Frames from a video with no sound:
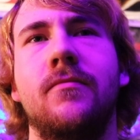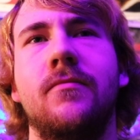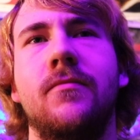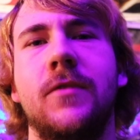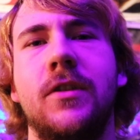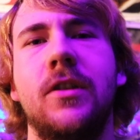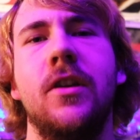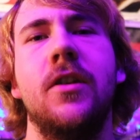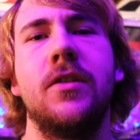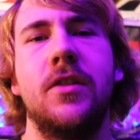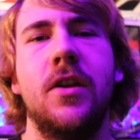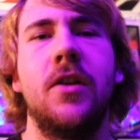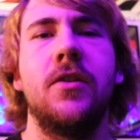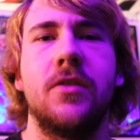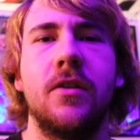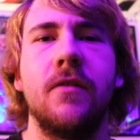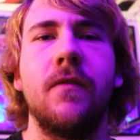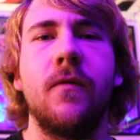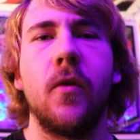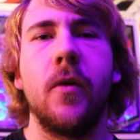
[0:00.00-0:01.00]
So those
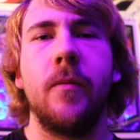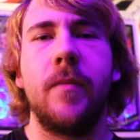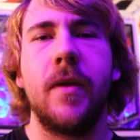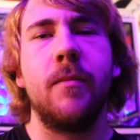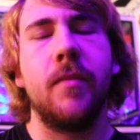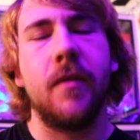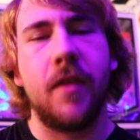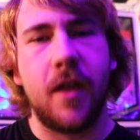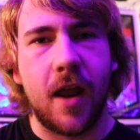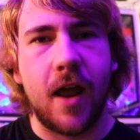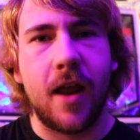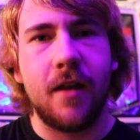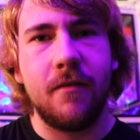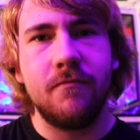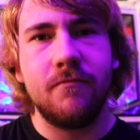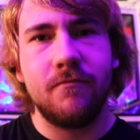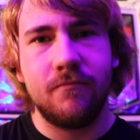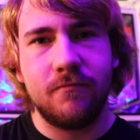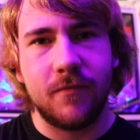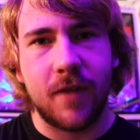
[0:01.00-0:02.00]
are the four people that I'd
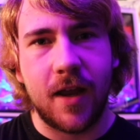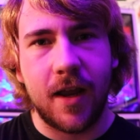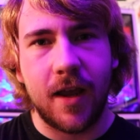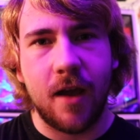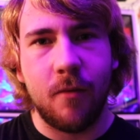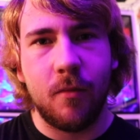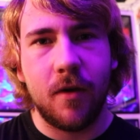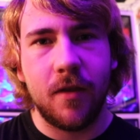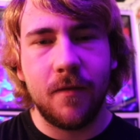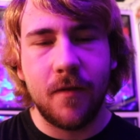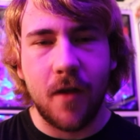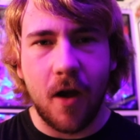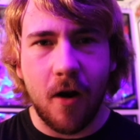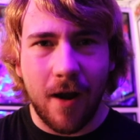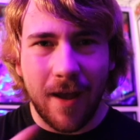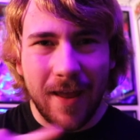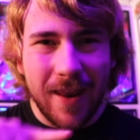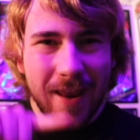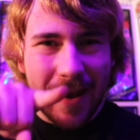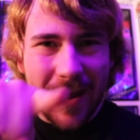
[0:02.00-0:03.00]
hang out with. All
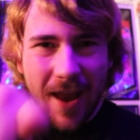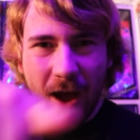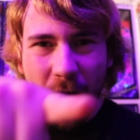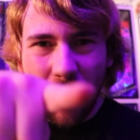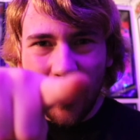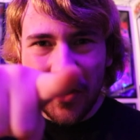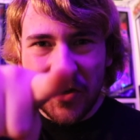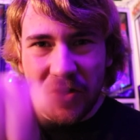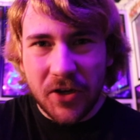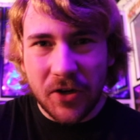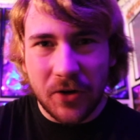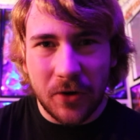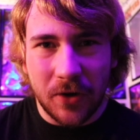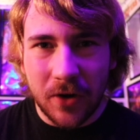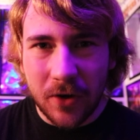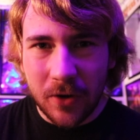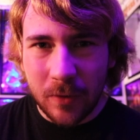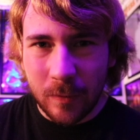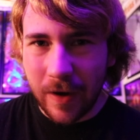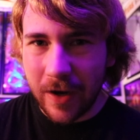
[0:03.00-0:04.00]
right, now on to
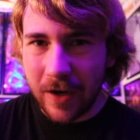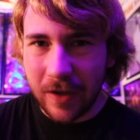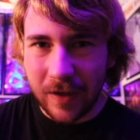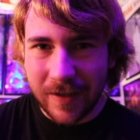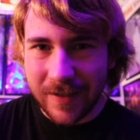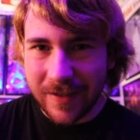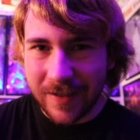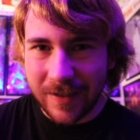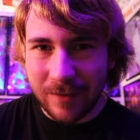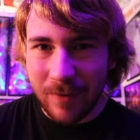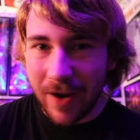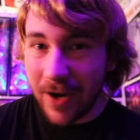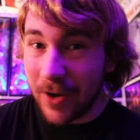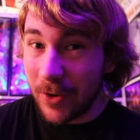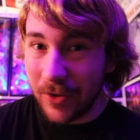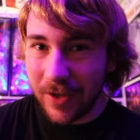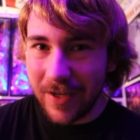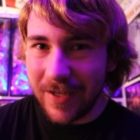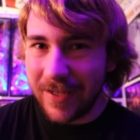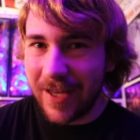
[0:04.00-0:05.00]
your regularly
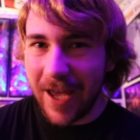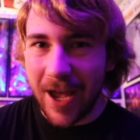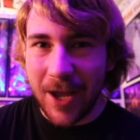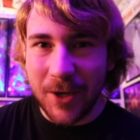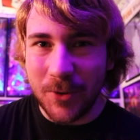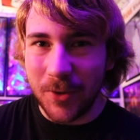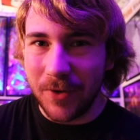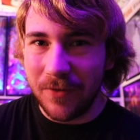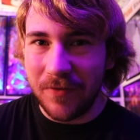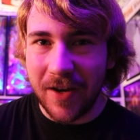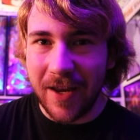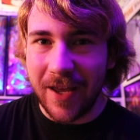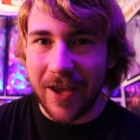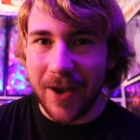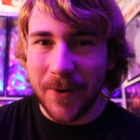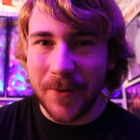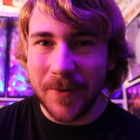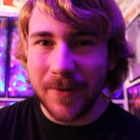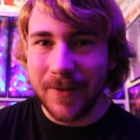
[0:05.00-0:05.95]
scheduled video.